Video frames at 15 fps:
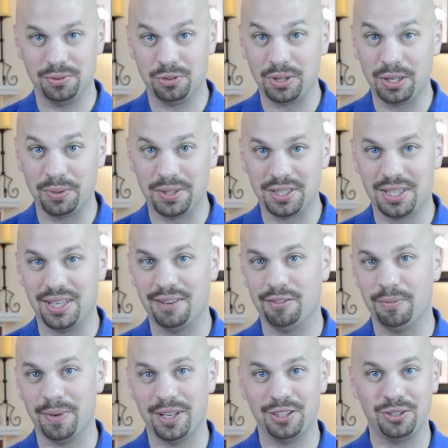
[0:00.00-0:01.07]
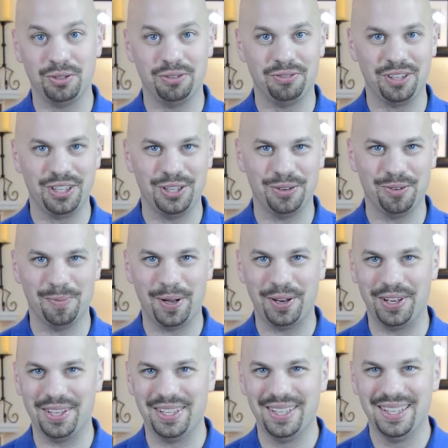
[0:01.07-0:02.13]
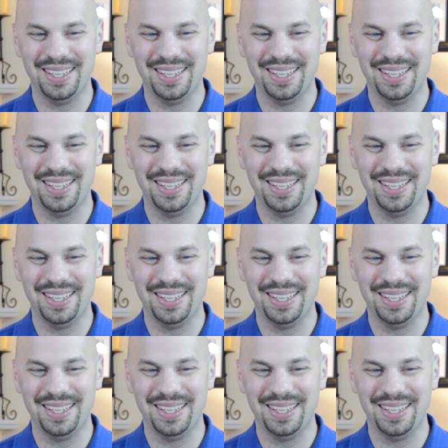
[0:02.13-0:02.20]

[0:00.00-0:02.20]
drink whiskey, never mind shoot a video about it.